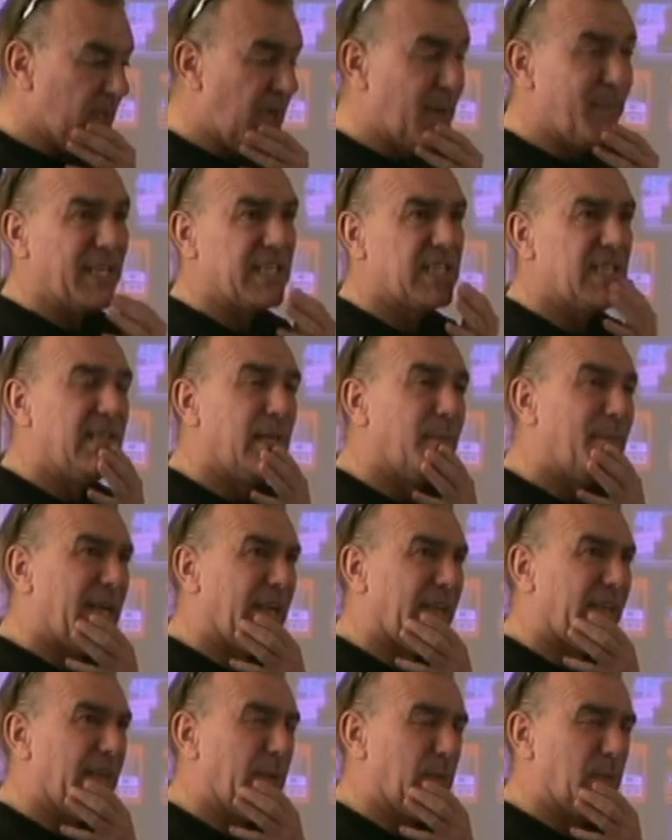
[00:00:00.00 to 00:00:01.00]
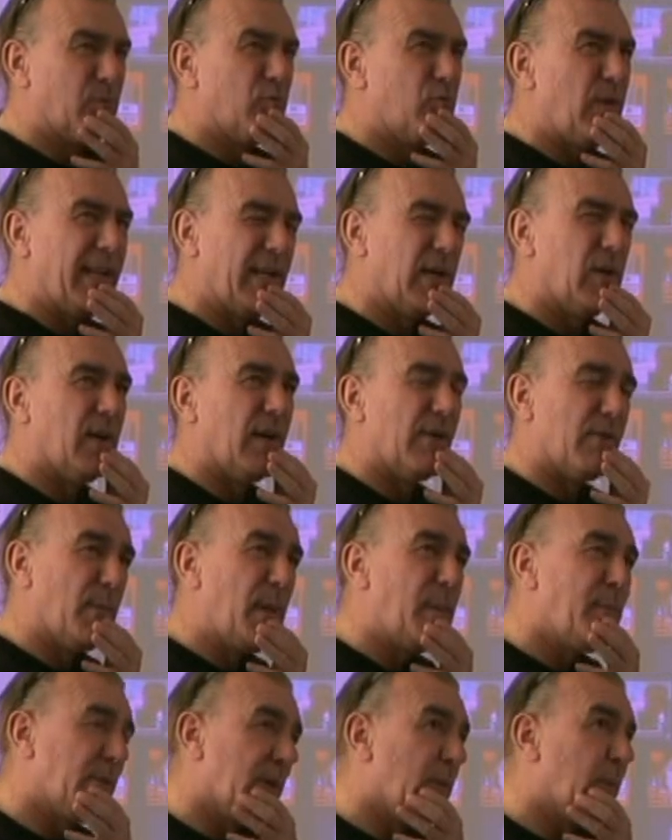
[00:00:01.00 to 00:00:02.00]
I'm actually in the bath. It was red hot, I
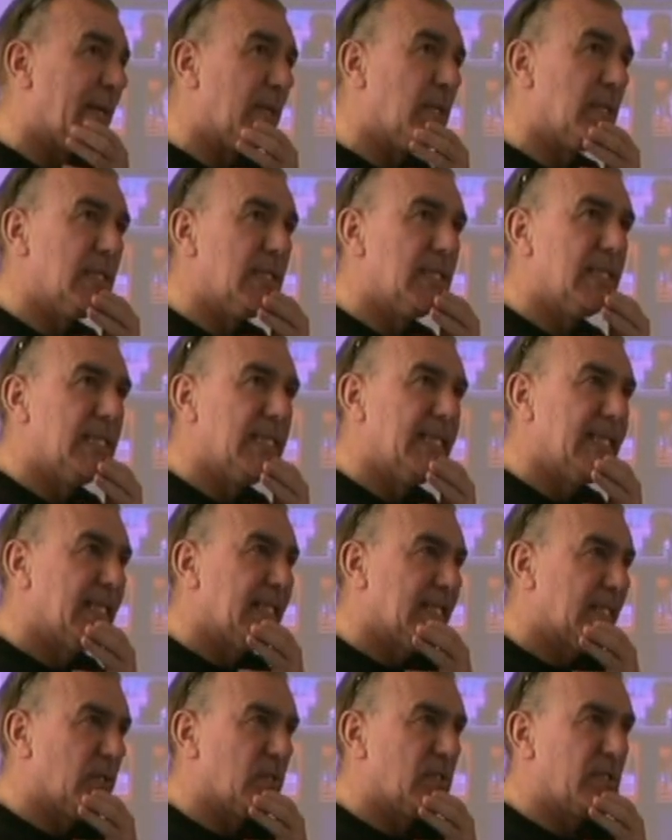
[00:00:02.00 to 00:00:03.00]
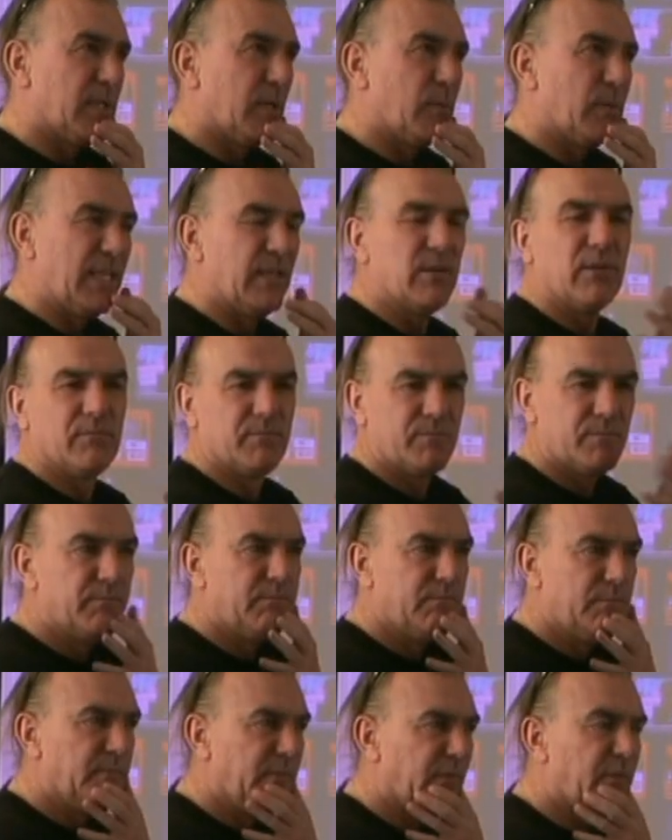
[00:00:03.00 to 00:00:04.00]
remember it well. Because, you know, when you've got
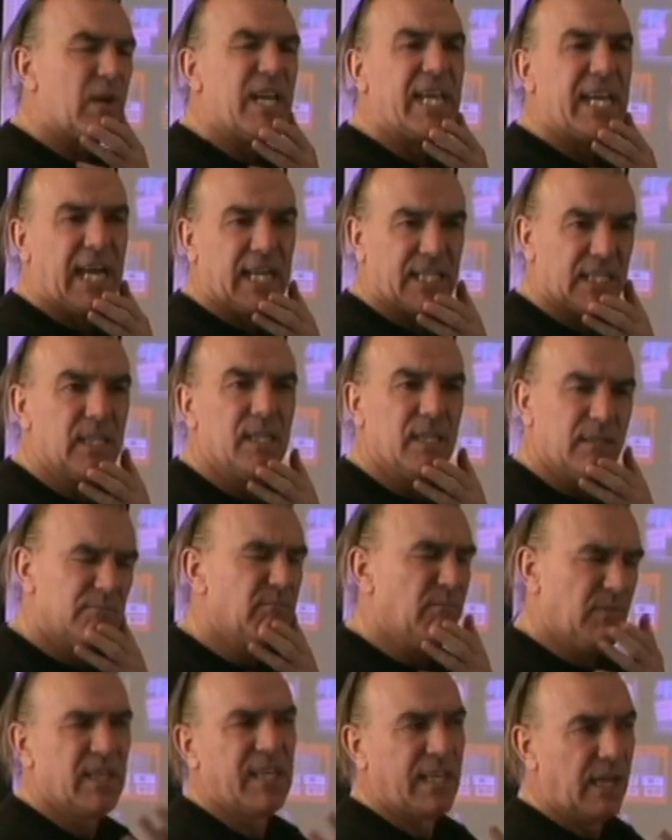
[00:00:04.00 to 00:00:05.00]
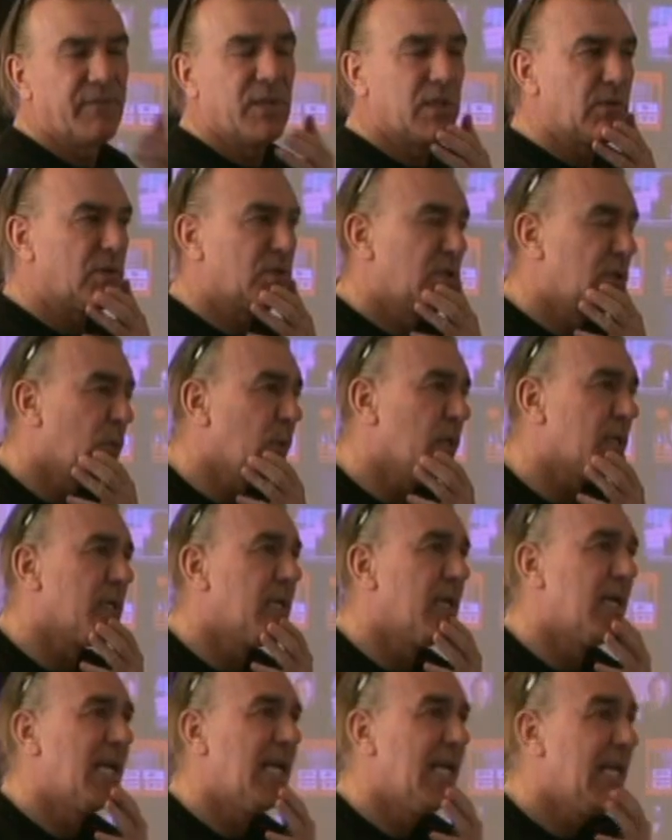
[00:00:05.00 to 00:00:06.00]
free gas, you can have it as much as you want.
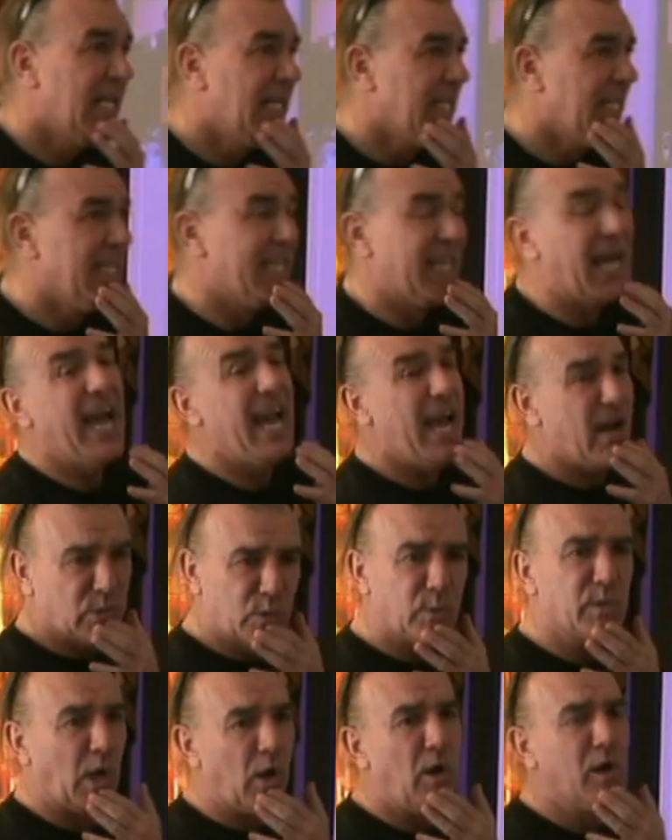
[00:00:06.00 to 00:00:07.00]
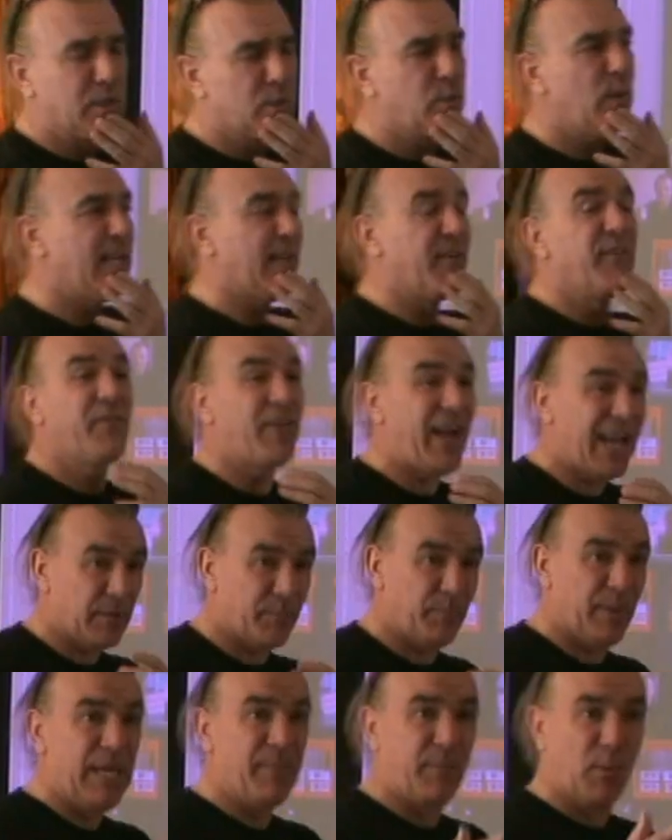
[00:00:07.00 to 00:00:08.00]
The house was hot as well. In
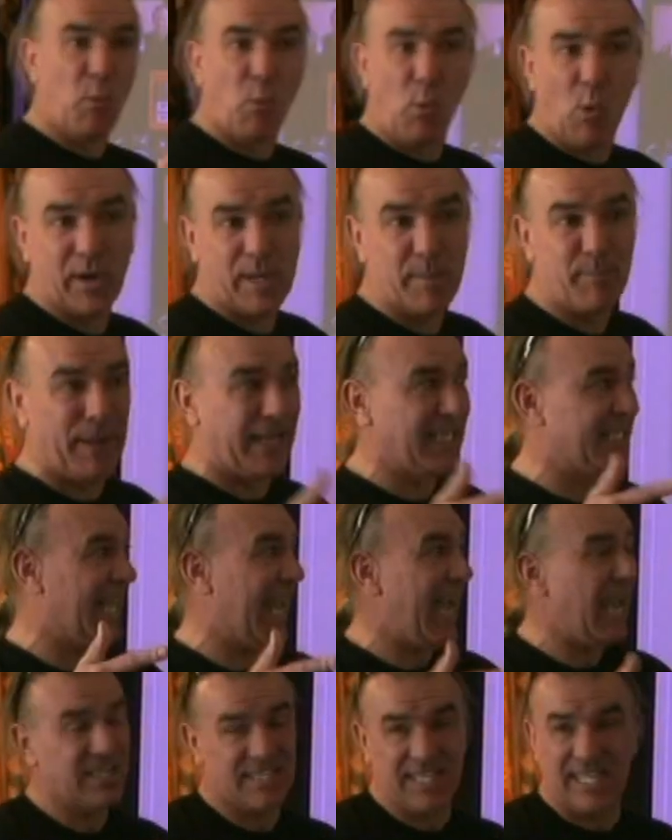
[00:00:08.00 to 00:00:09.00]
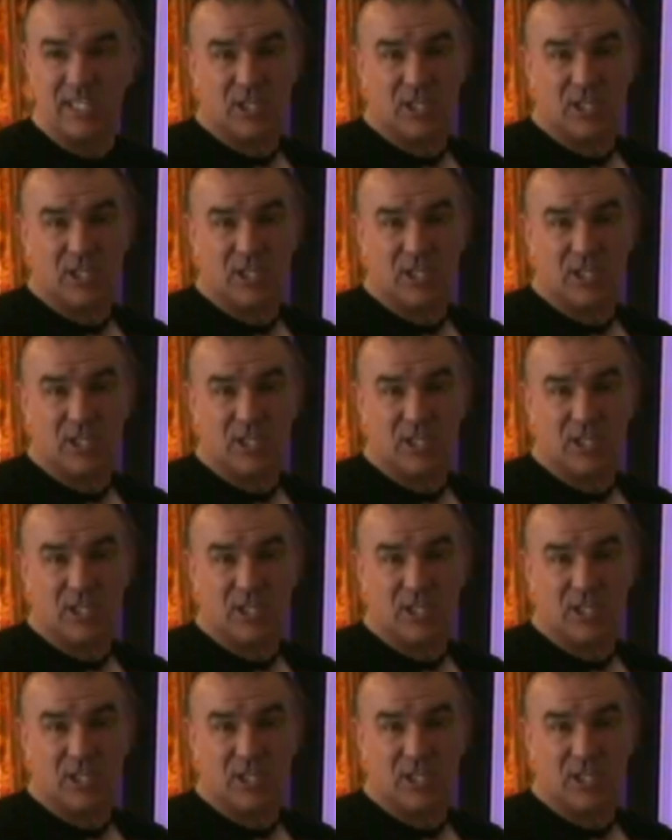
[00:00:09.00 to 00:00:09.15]
fact, people walking past the house and